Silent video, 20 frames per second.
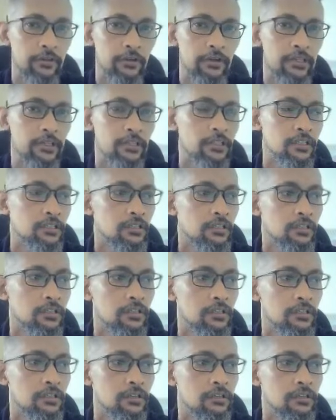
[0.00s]
Okay?
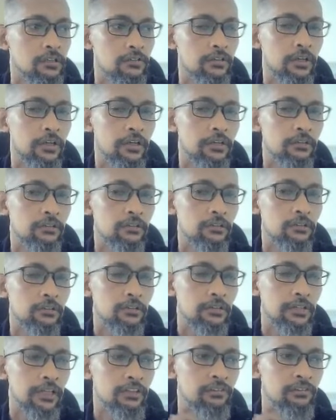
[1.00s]
It's going,
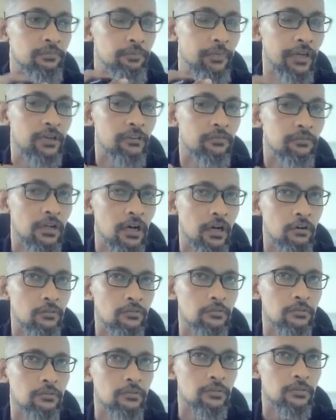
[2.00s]
they spend
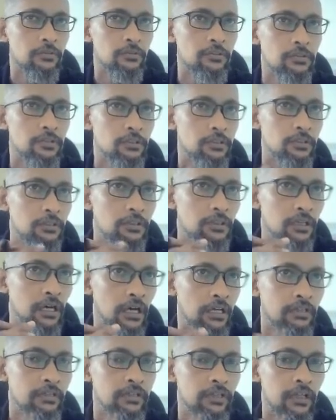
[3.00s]
around
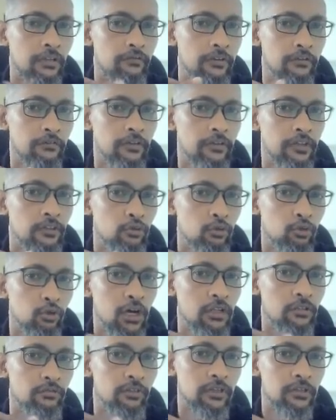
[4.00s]
150 to
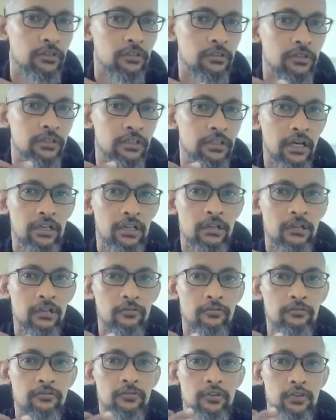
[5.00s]
100 kind
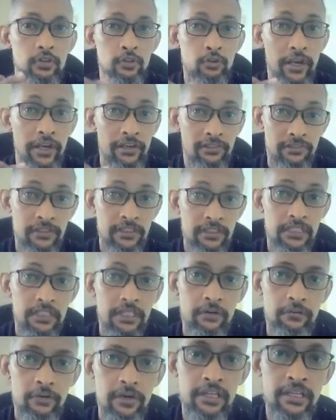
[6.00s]
of USD
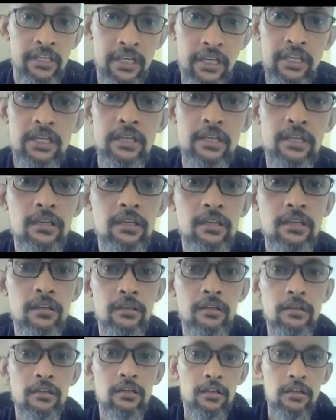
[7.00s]
there, okay,
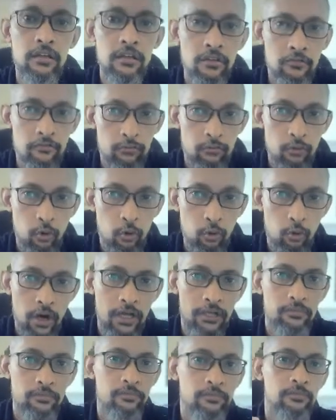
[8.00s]
for
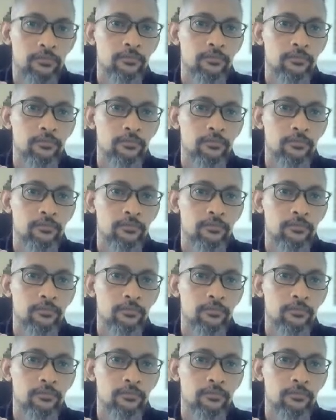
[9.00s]
one